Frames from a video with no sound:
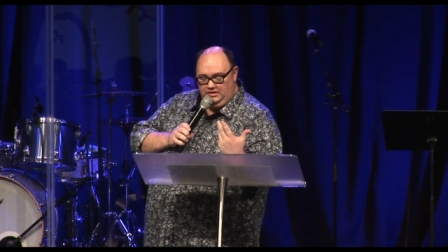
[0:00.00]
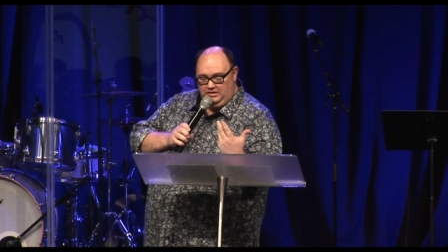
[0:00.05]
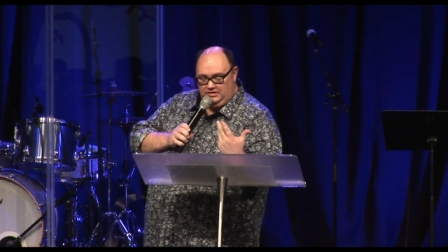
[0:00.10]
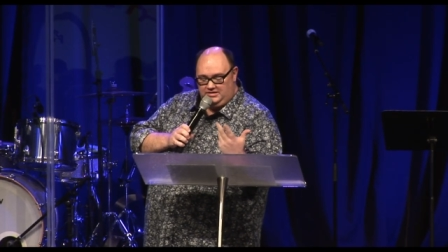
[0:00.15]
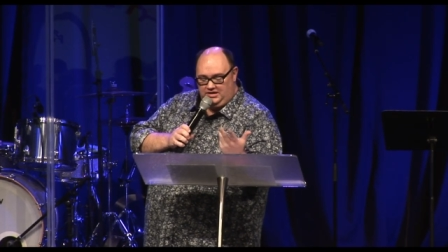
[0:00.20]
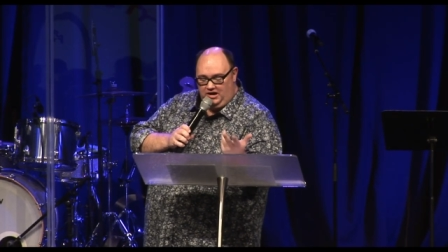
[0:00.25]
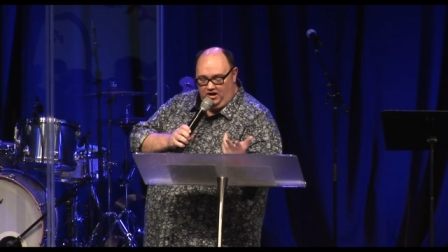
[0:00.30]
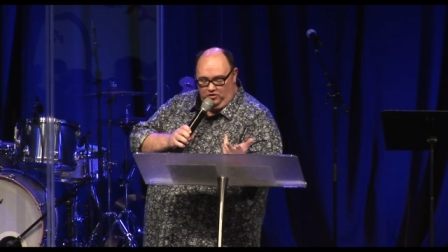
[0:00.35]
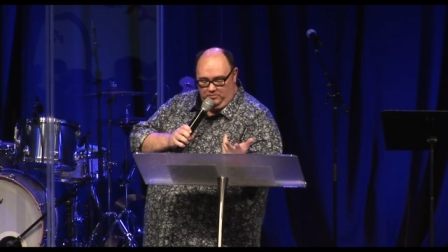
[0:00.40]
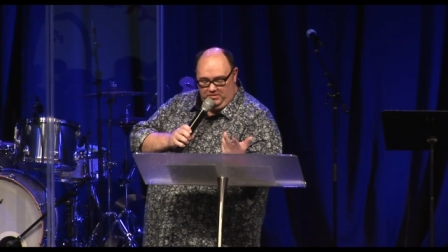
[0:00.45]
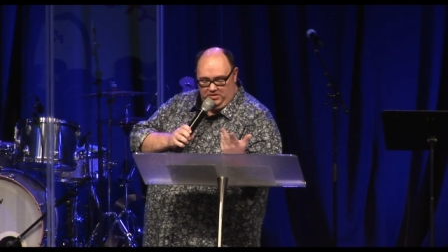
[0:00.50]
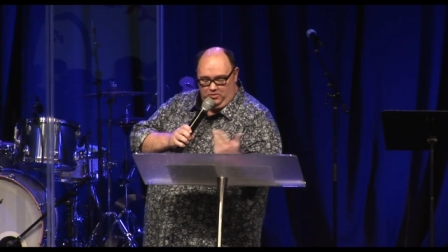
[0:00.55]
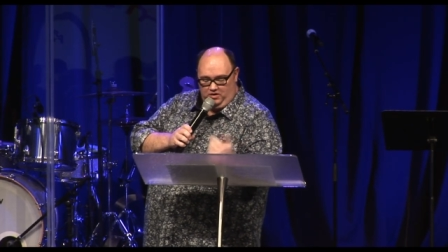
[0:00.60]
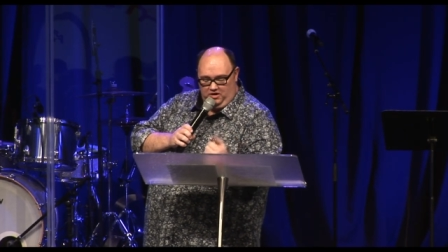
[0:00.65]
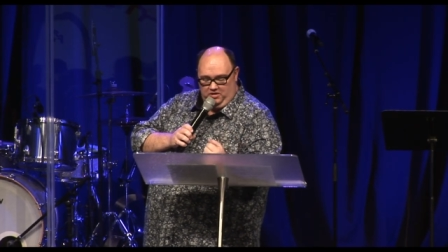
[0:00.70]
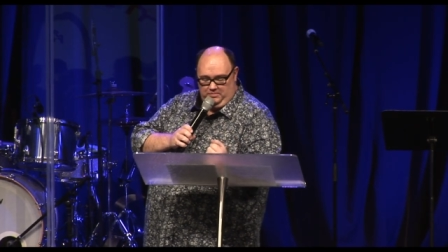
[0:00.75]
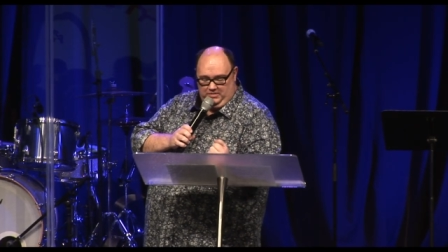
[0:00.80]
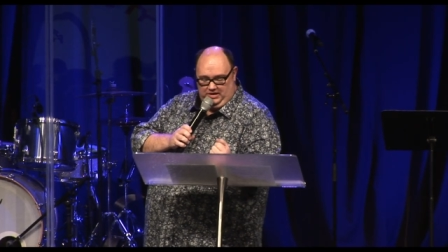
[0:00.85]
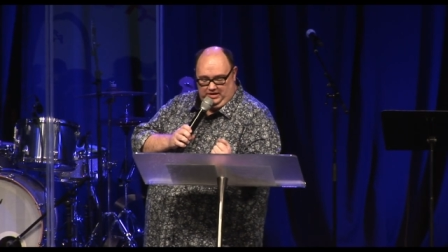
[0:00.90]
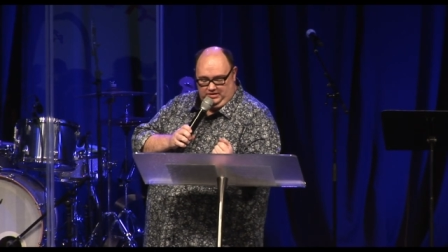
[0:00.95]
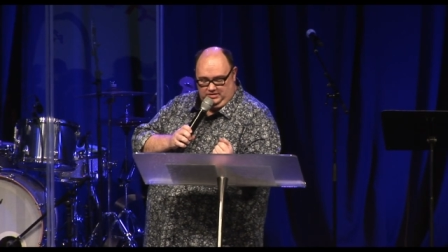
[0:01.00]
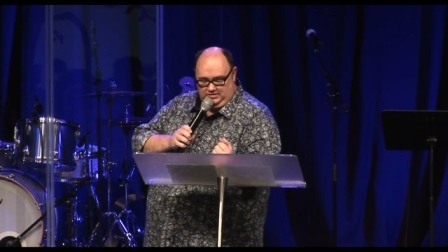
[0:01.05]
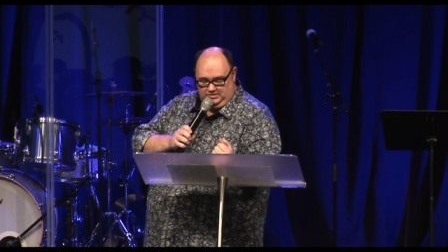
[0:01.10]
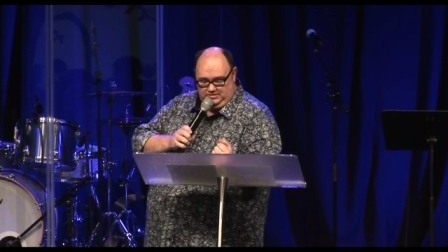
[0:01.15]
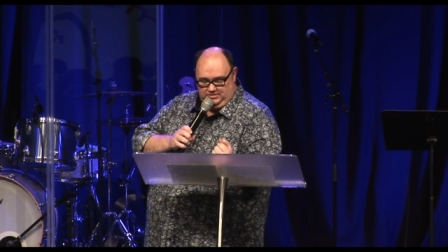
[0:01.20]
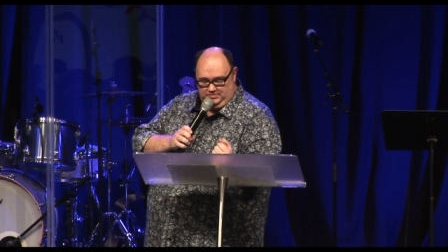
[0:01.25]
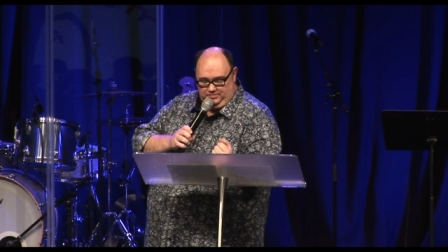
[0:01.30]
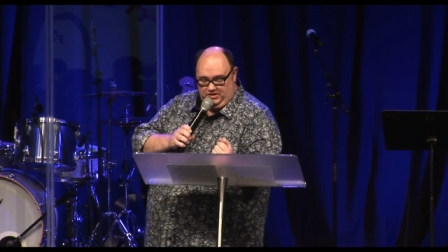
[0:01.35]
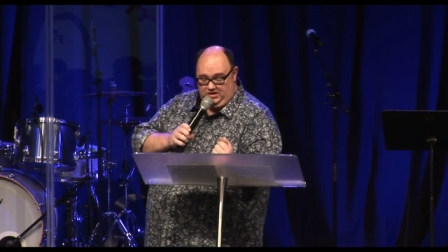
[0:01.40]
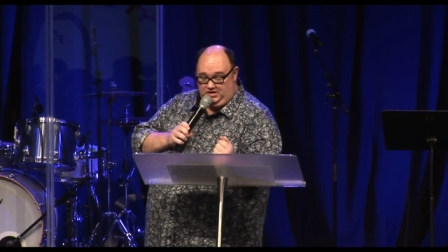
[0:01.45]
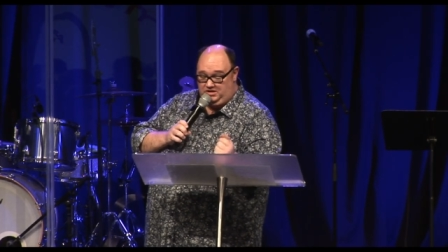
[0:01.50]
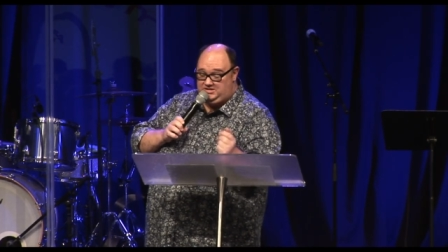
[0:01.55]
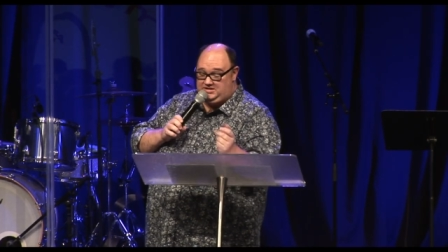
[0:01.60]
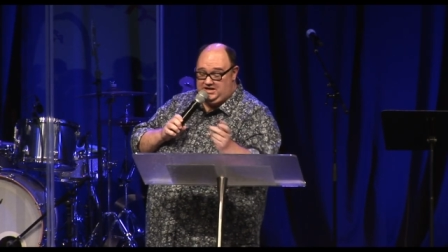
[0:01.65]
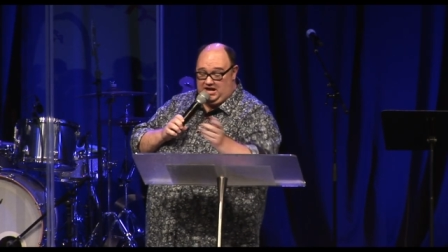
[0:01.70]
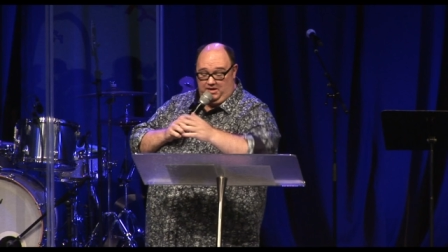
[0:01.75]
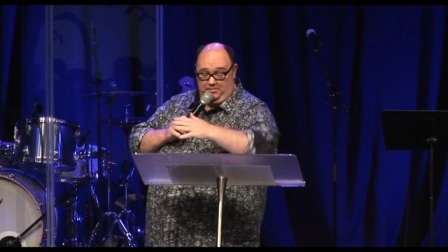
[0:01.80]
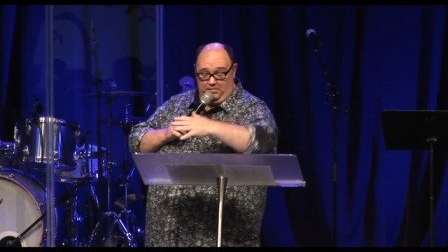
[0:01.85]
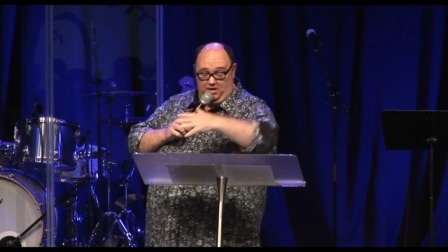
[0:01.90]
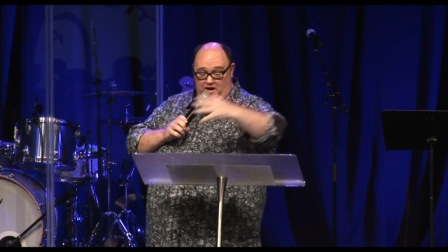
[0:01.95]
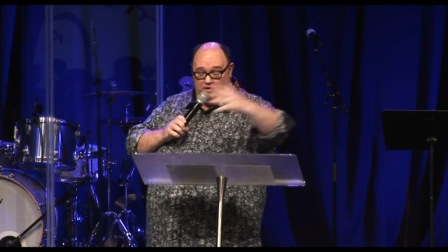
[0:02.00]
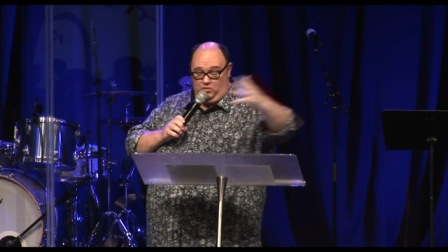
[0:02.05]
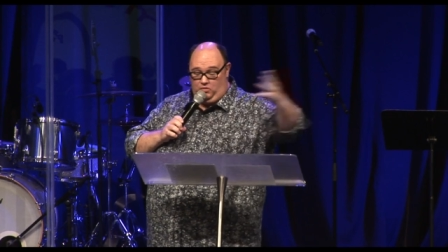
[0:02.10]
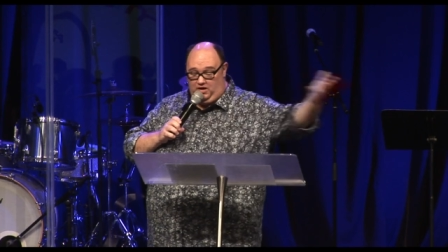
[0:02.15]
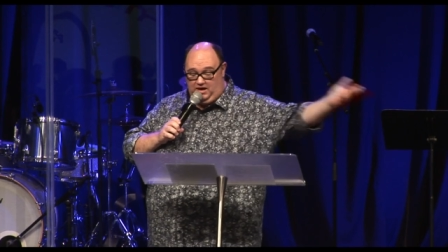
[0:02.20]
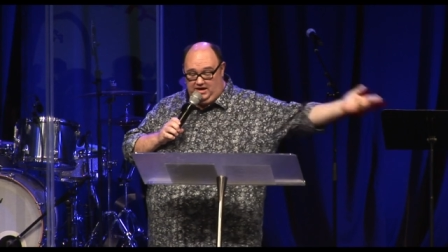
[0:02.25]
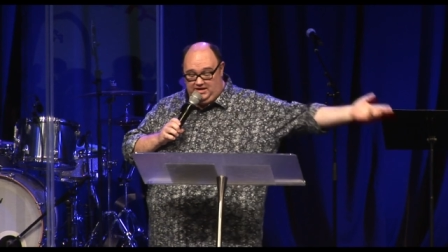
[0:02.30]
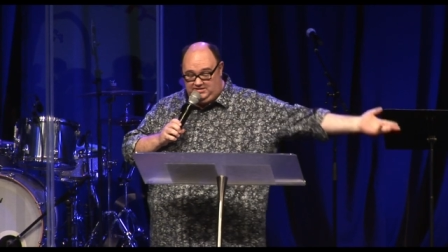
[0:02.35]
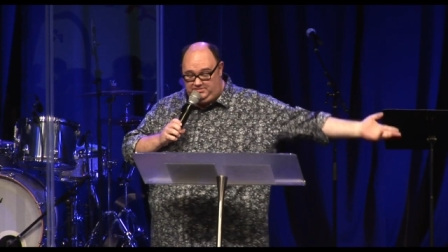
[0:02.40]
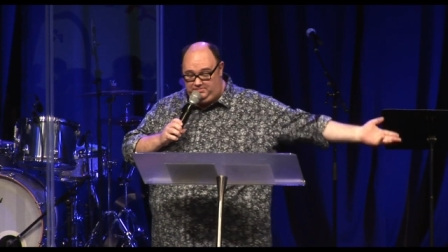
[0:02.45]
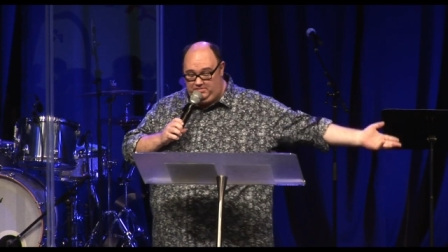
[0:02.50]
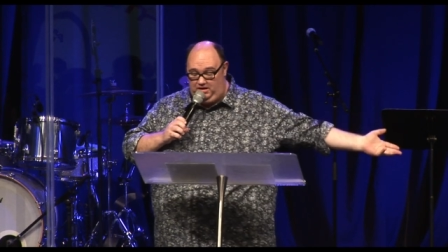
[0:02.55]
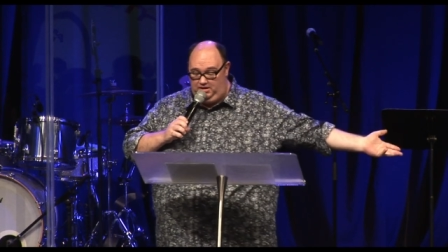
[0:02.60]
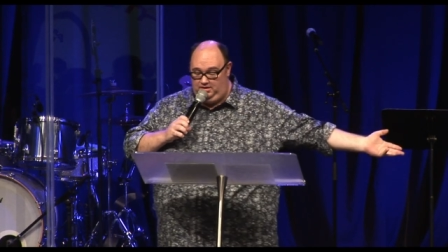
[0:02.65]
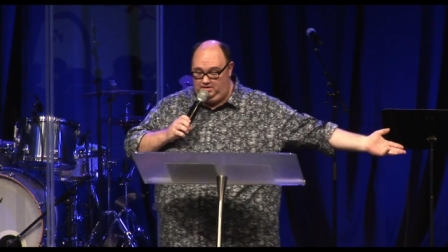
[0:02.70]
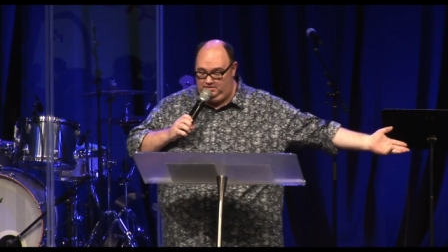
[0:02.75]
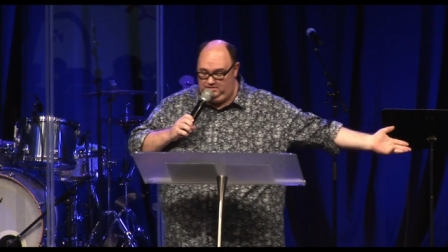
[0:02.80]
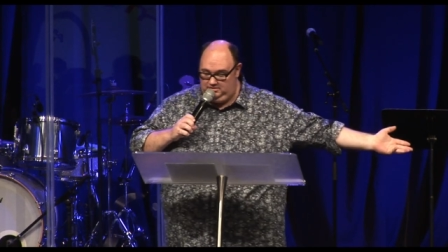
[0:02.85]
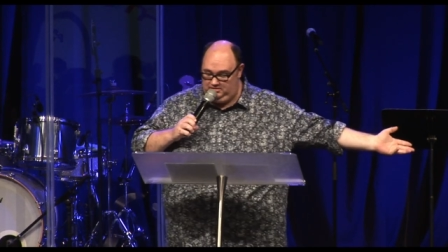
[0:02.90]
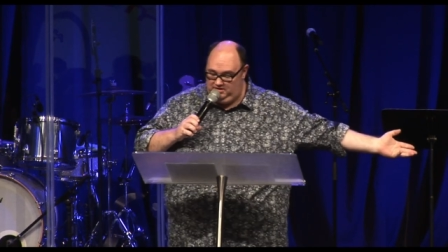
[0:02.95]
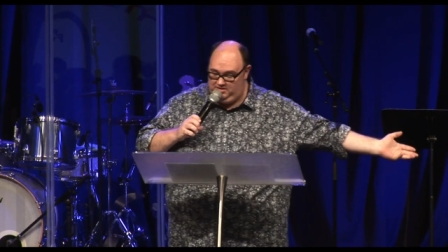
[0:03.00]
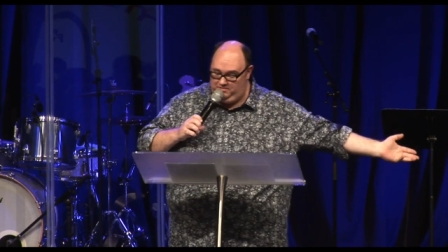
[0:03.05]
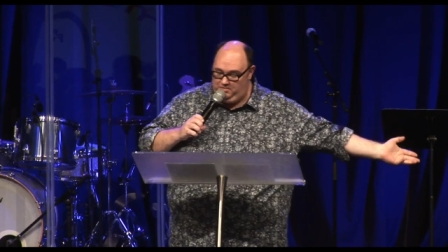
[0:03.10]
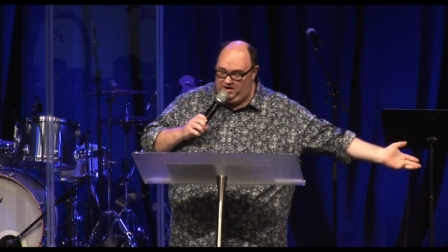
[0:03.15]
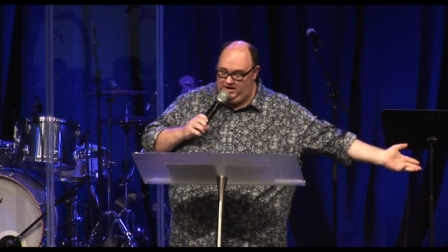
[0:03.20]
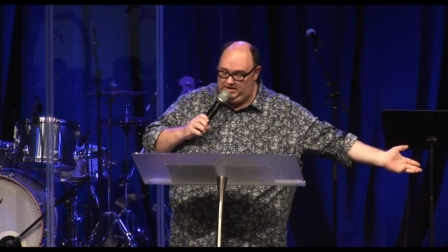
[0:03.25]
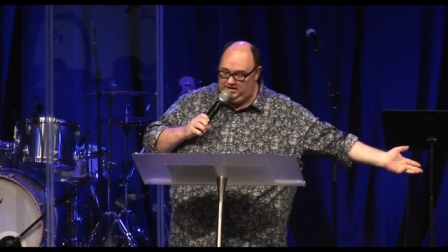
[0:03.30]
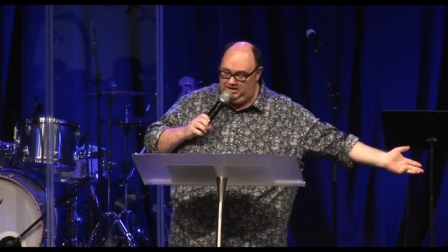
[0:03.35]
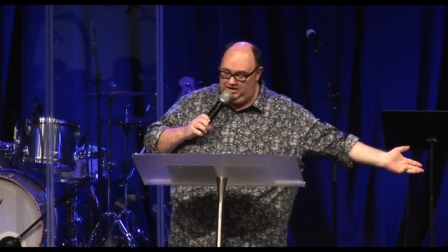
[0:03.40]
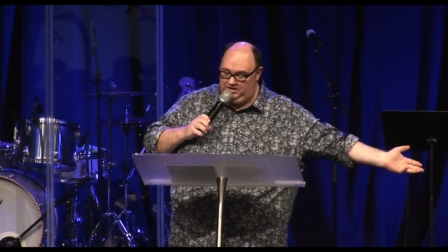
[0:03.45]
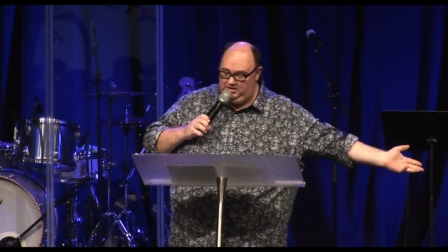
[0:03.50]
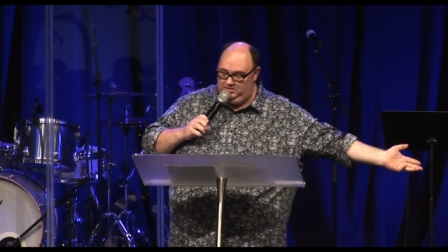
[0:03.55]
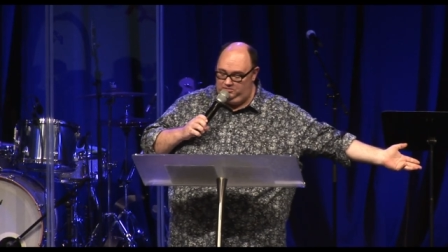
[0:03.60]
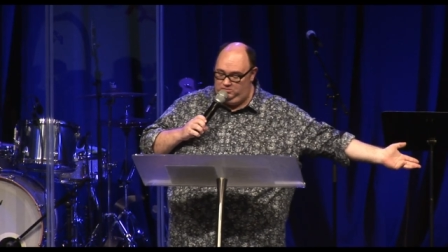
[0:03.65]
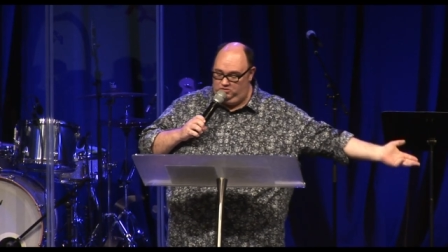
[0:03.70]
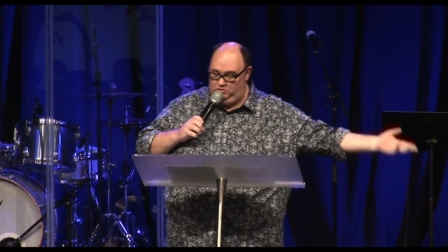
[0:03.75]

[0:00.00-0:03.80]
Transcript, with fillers: Tell me what it means, because none of my wise men in my kingdom,